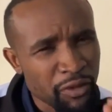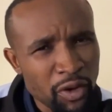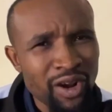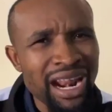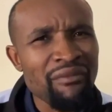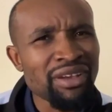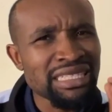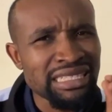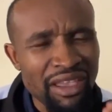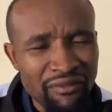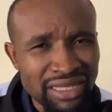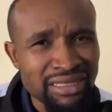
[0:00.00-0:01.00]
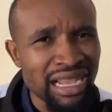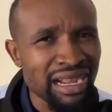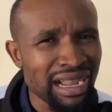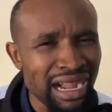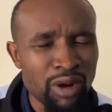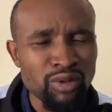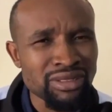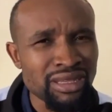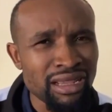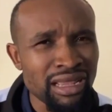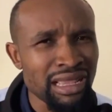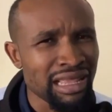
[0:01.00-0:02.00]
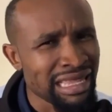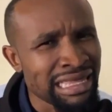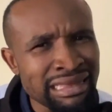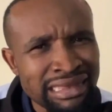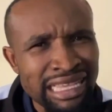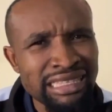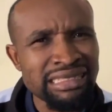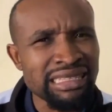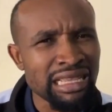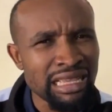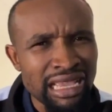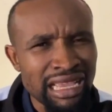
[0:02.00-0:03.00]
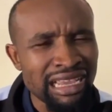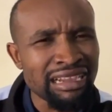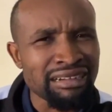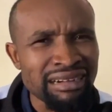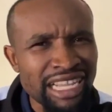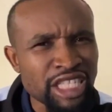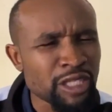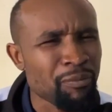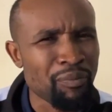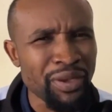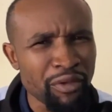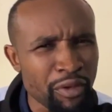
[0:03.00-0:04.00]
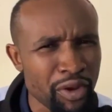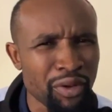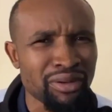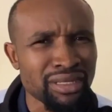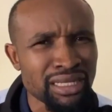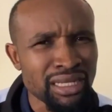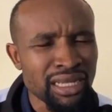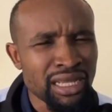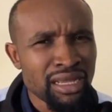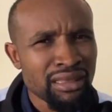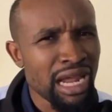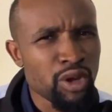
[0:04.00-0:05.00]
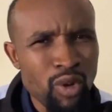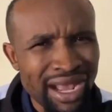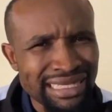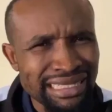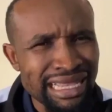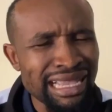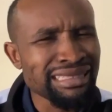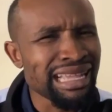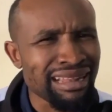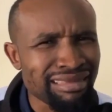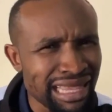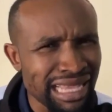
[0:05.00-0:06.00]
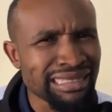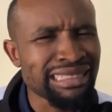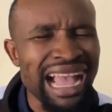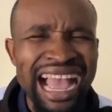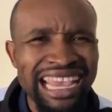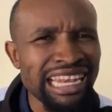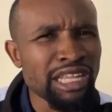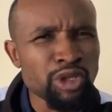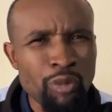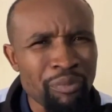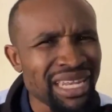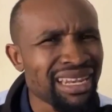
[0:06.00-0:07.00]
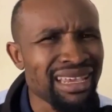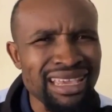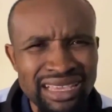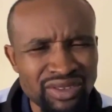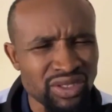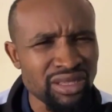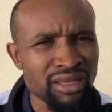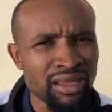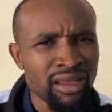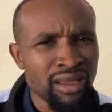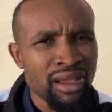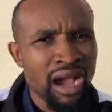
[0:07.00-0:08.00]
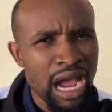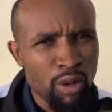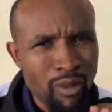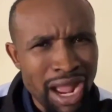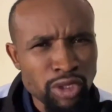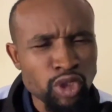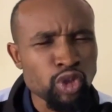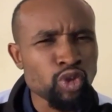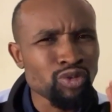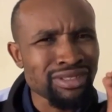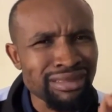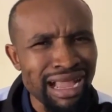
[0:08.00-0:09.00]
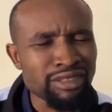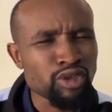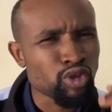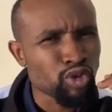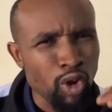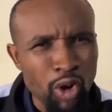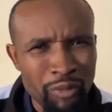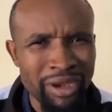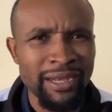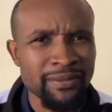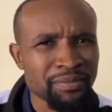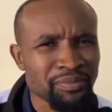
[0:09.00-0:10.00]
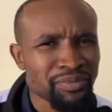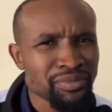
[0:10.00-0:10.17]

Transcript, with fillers: if you don't have a savings account in this grace period that you are seeing that things are a little bit easy, I want you to start storing